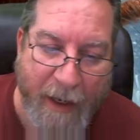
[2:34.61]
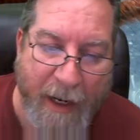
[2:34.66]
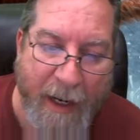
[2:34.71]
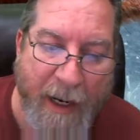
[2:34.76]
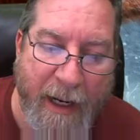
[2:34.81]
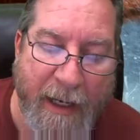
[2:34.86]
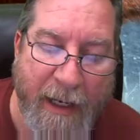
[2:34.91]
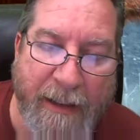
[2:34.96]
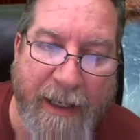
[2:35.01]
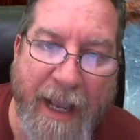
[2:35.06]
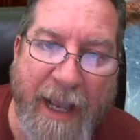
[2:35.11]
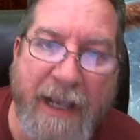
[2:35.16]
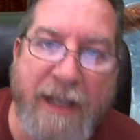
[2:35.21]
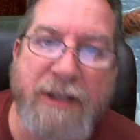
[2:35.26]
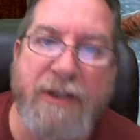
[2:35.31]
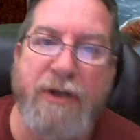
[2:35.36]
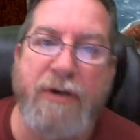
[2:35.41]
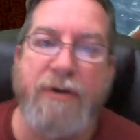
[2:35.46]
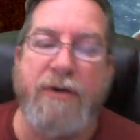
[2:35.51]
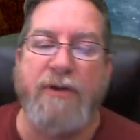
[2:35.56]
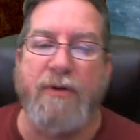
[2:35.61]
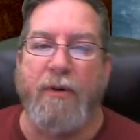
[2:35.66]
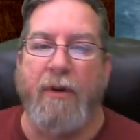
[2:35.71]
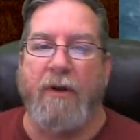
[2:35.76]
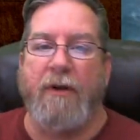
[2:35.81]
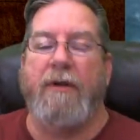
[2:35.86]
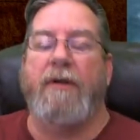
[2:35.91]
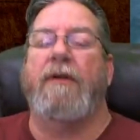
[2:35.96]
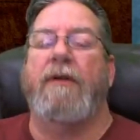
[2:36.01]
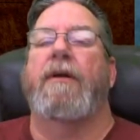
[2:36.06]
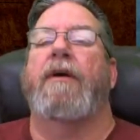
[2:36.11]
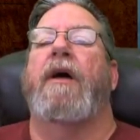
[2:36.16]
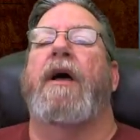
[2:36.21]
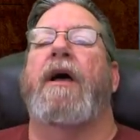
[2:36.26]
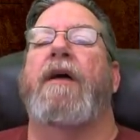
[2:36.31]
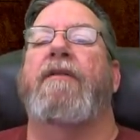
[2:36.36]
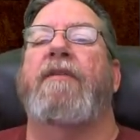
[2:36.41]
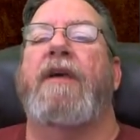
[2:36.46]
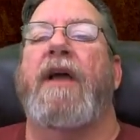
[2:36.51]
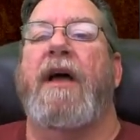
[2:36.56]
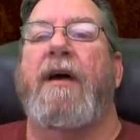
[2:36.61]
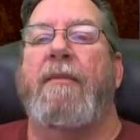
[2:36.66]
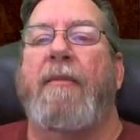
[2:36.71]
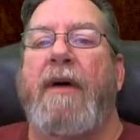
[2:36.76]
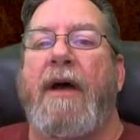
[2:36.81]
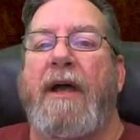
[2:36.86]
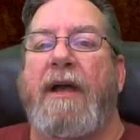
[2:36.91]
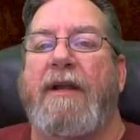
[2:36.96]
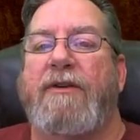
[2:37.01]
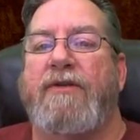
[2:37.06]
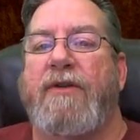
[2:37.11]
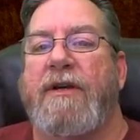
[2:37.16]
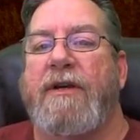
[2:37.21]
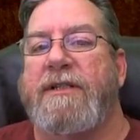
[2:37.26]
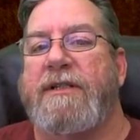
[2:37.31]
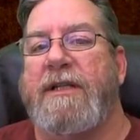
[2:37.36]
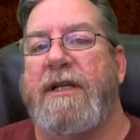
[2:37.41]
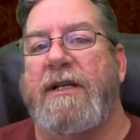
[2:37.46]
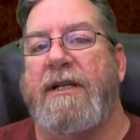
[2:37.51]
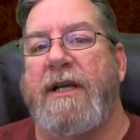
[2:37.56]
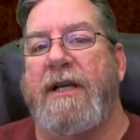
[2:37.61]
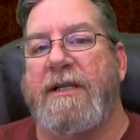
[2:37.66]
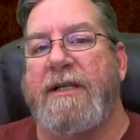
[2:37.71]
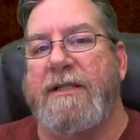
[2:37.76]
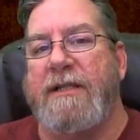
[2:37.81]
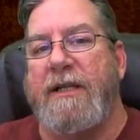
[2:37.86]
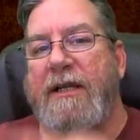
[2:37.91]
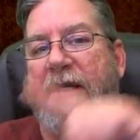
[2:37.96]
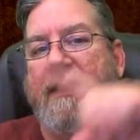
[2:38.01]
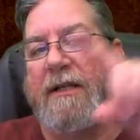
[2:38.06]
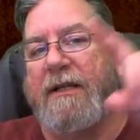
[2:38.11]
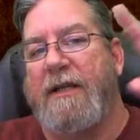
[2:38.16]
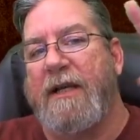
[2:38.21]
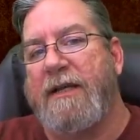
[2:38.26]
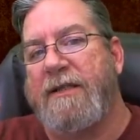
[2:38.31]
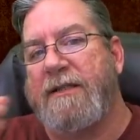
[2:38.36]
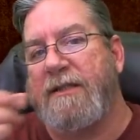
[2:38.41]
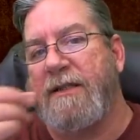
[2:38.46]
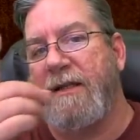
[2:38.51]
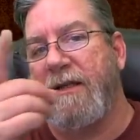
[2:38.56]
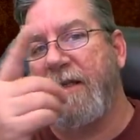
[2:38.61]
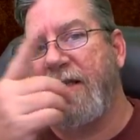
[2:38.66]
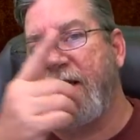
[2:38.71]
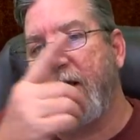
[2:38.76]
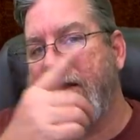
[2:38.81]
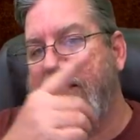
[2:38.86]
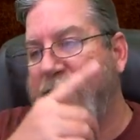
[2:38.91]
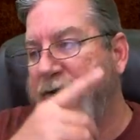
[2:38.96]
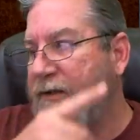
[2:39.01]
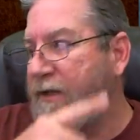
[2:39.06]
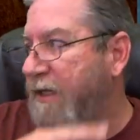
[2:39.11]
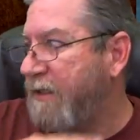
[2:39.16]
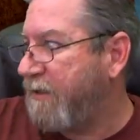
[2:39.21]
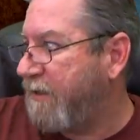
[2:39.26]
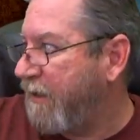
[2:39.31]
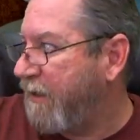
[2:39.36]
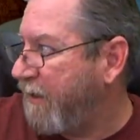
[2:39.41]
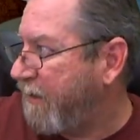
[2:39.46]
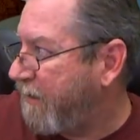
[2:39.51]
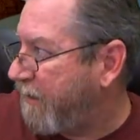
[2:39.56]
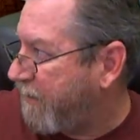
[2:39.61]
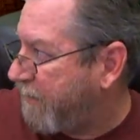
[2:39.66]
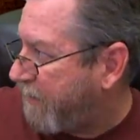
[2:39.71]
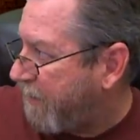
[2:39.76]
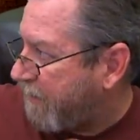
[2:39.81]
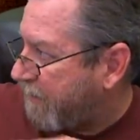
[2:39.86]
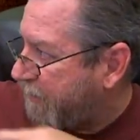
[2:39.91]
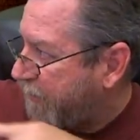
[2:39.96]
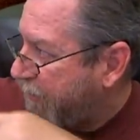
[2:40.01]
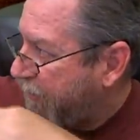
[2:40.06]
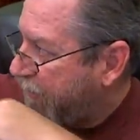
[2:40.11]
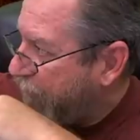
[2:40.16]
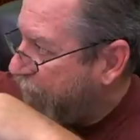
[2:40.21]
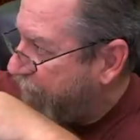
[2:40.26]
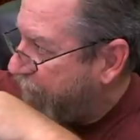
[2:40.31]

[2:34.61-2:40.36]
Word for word: And as usual, I've got my trusty, dusty, duster over